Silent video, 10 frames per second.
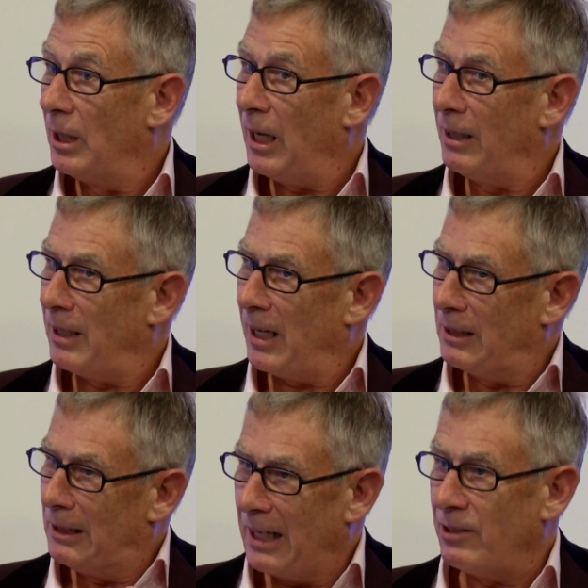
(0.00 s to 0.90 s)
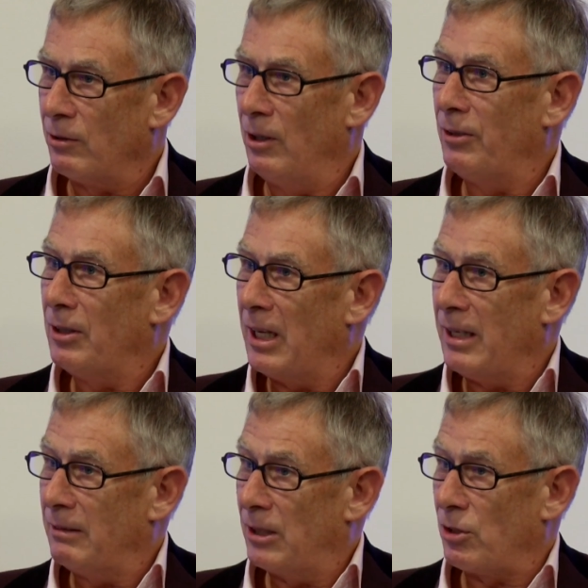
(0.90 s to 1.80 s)
And then later on, they
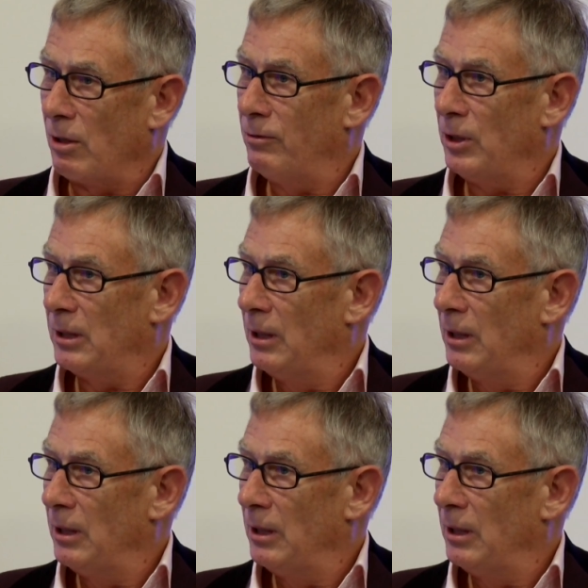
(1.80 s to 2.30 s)
discovered